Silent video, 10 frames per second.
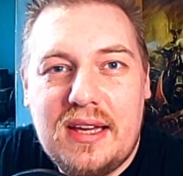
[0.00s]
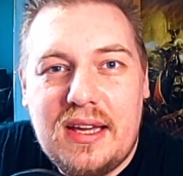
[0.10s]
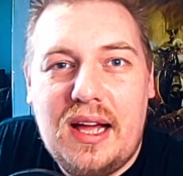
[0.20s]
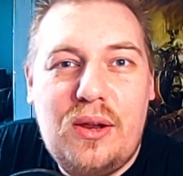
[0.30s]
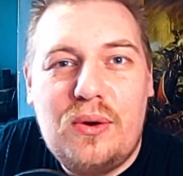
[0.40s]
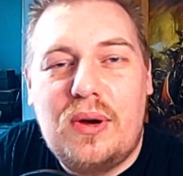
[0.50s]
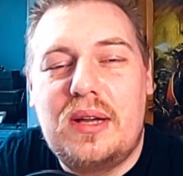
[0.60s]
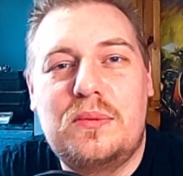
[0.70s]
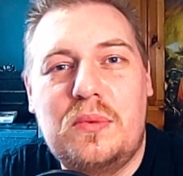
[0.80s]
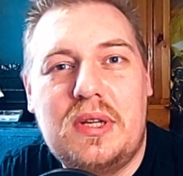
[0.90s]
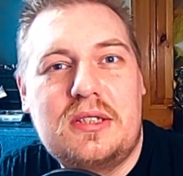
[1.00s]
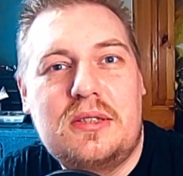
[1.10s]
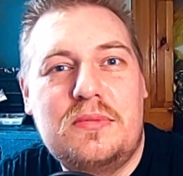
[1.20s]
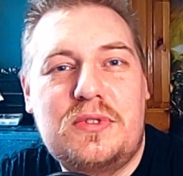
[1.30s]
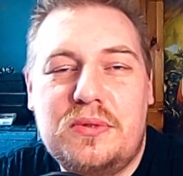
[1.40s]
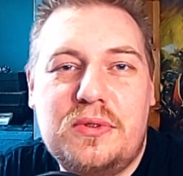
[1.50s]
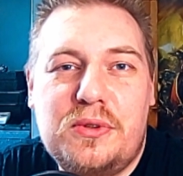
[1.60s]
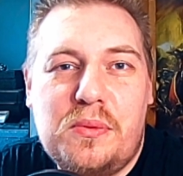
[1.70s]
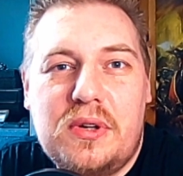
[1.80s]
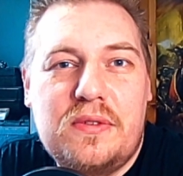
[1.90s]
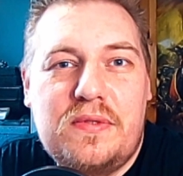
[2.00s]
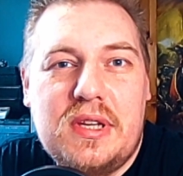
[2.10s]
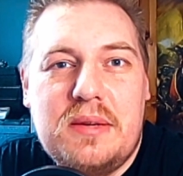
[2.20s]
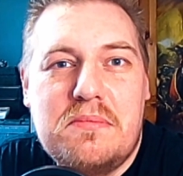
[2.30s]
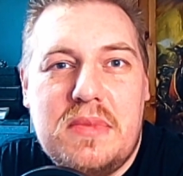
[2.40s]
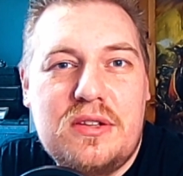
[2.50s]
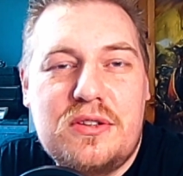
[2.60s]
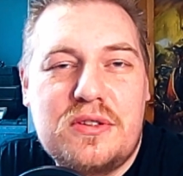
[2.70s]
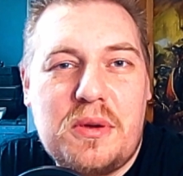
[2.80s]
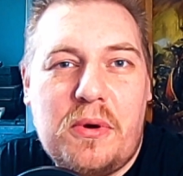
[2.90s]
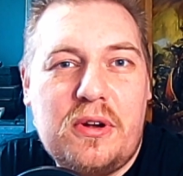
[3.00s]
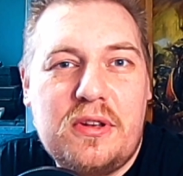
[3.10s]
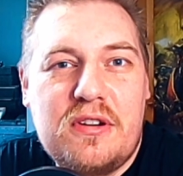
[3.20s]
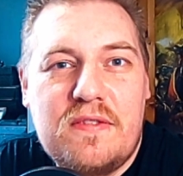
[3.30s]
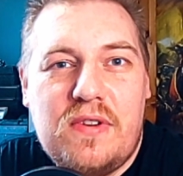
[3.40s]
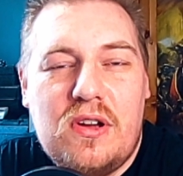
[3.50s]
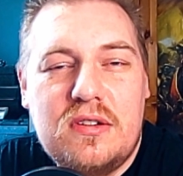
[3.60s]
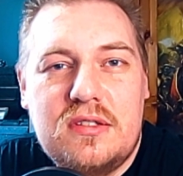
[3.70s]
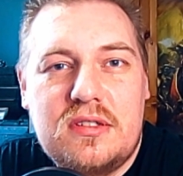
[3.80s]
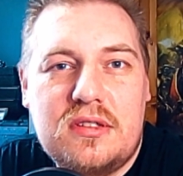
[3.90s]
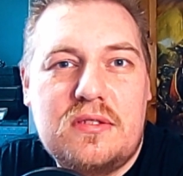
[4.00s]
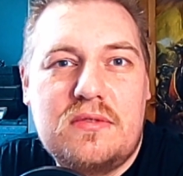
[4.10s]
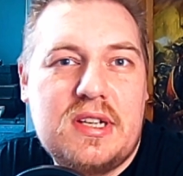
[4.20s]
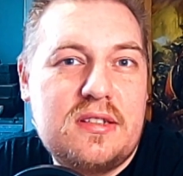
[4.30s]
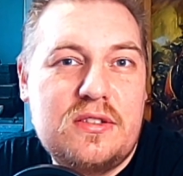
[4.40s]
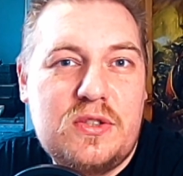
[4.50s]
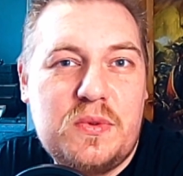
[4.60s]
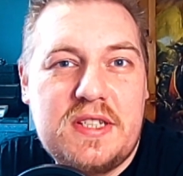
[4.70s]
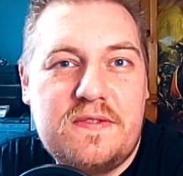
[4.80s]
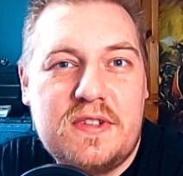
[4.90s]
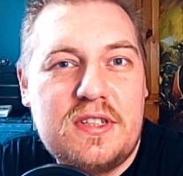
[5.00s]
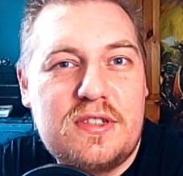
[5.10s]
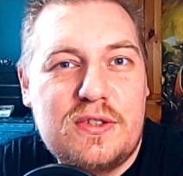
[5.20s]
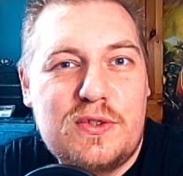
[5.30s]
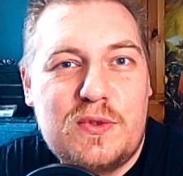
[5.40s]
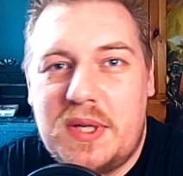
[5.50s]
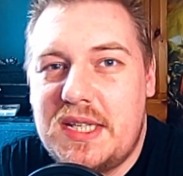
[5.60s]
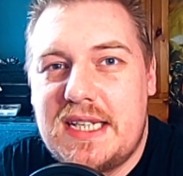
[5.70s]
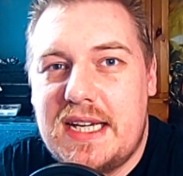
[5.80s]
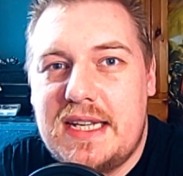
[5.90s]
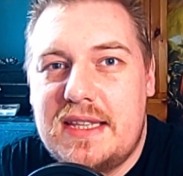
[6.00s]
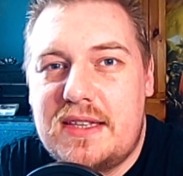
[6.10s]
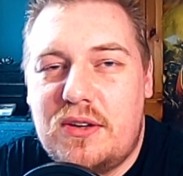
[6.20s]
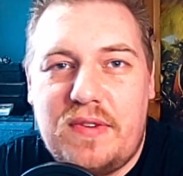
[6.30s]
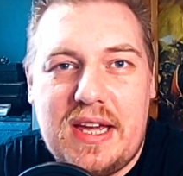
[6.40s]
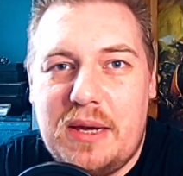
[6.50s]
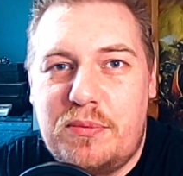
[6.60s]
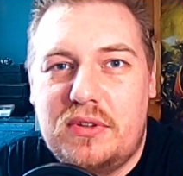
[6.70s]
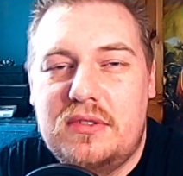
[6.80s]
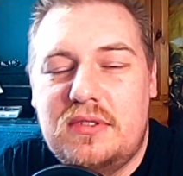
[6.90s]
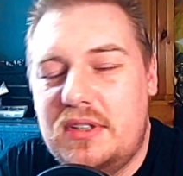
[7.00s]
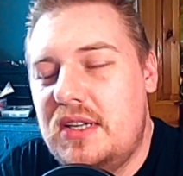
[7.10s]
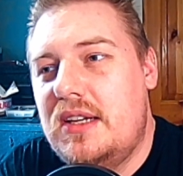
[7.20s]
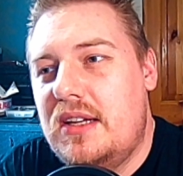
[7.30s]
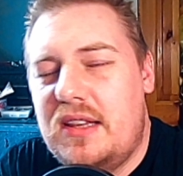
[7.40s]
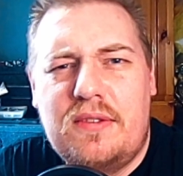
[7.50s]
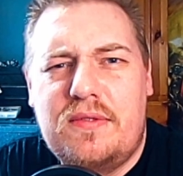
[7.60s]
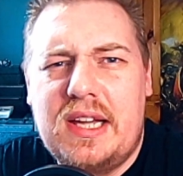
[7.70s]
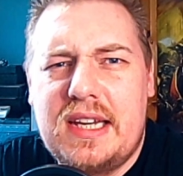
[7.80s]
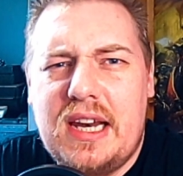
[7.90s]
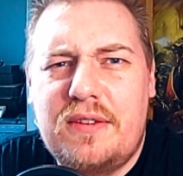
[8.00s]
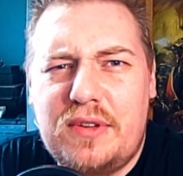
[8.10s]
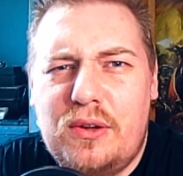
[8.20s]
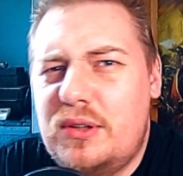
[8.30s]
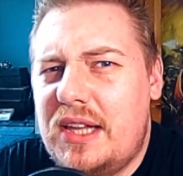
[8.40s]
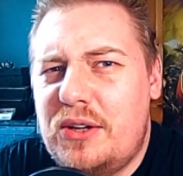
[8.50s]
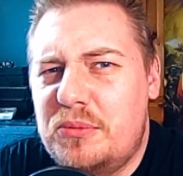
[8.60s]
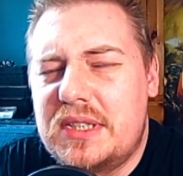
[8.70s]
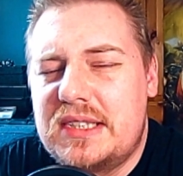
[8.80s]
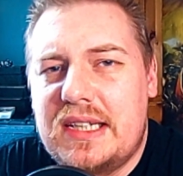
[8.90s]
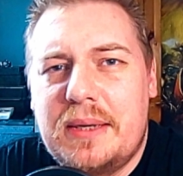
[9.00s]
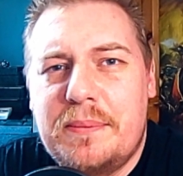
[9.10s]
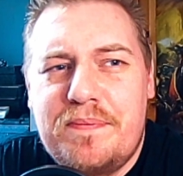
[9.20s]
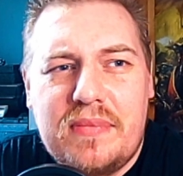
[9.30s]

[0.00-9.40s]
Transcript: Hello and welcome to another one of the Miniatures Apothecary vlogs, dated 21st to the 28th of April. Thankfully I didn't have to look that up this time.